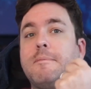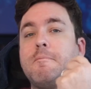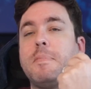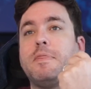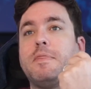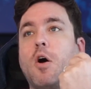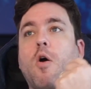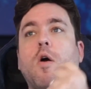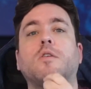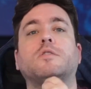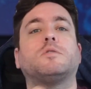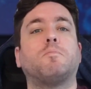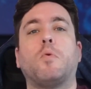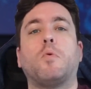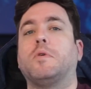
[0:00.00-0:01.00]
the
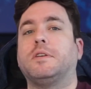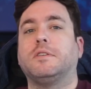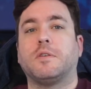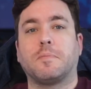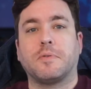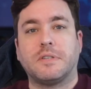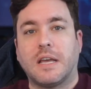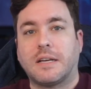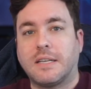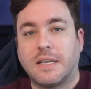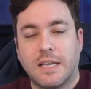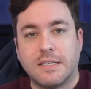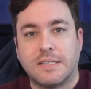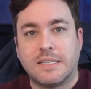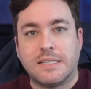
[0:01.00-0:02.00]
hardest point to protect
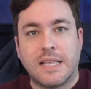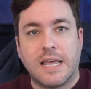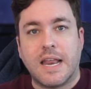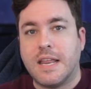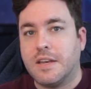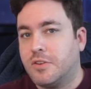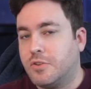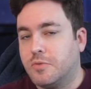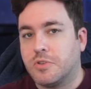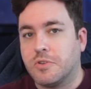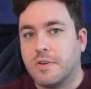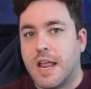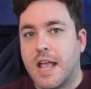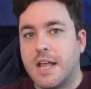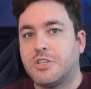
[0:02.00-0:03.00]
against is that end user,
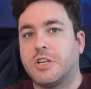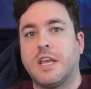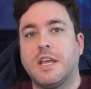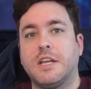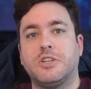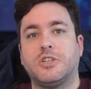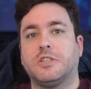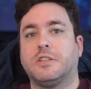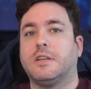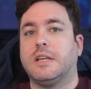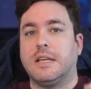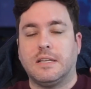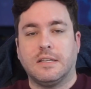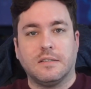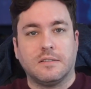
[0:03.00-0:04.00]
and education
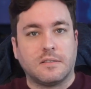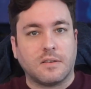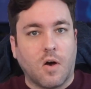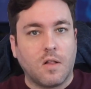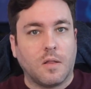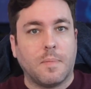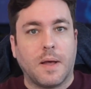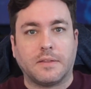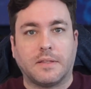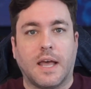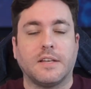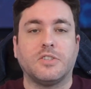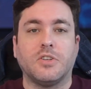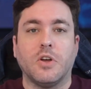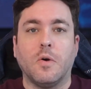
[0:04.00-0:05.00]
is all about
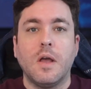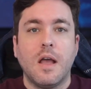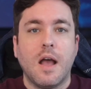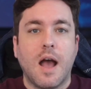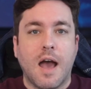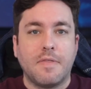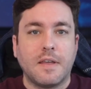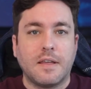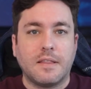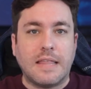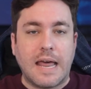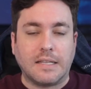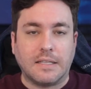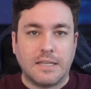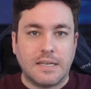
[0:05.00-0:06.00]
that. So I think
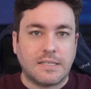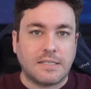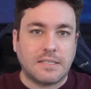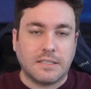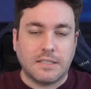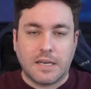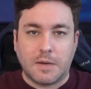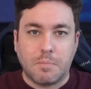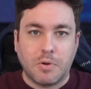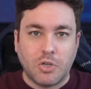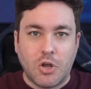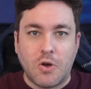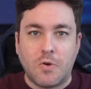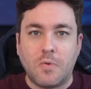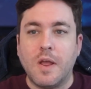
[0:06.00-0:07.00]
that list, link
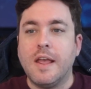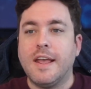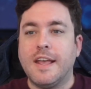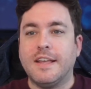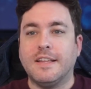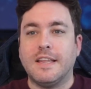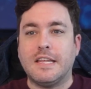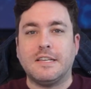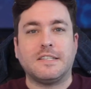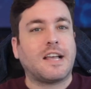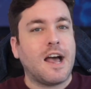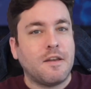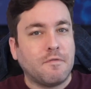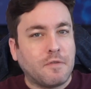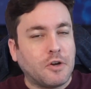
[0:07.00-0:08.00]
below, is
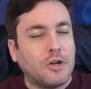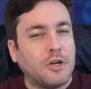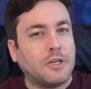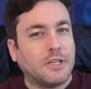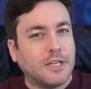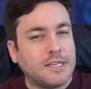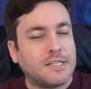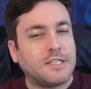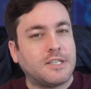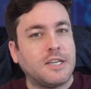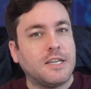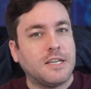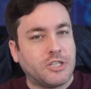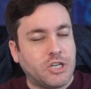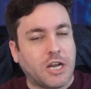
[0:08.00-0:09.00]
kind of a good
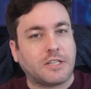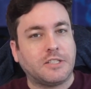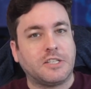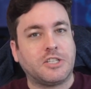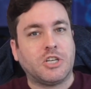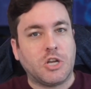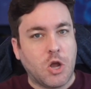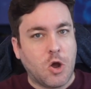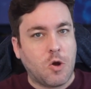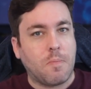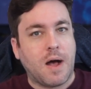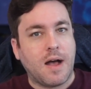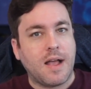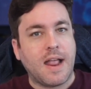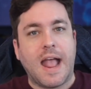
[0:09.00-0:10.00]
checklist to go
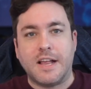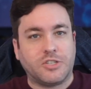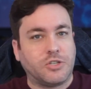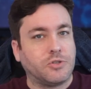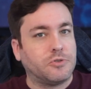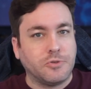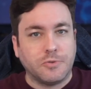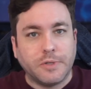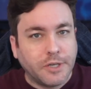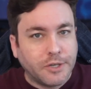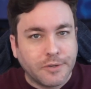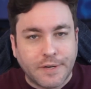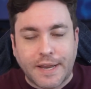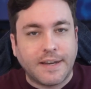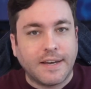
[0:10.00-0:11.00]
by as you're doing
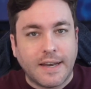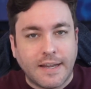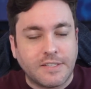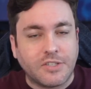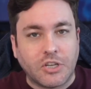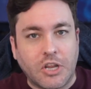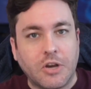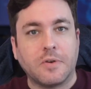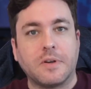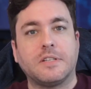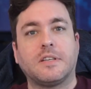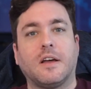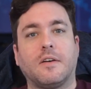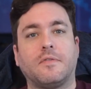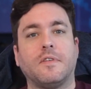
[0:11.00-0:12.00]
your day-to-day security
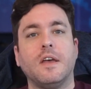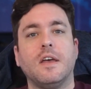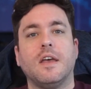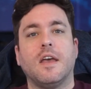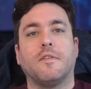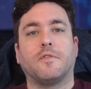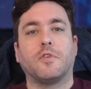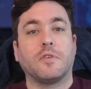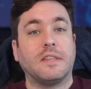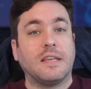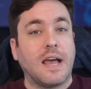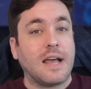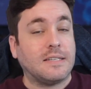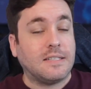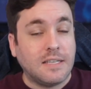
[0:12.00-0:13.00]
stuff. If you're in
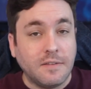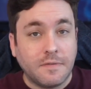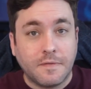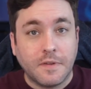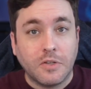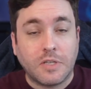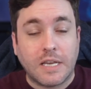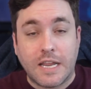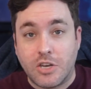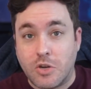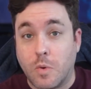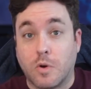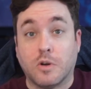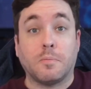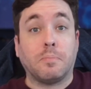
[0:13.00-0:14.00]
the IT field and
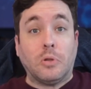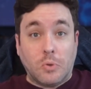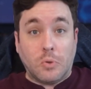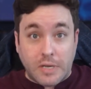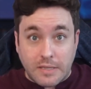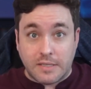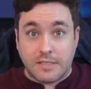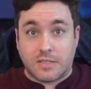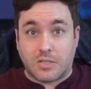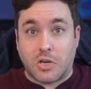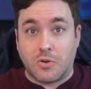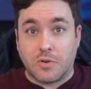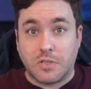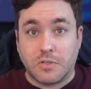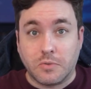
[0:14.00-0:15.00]
you are deploying these
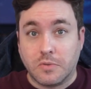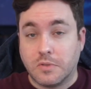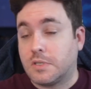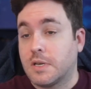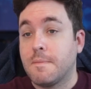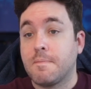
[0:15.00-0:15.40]
security tools,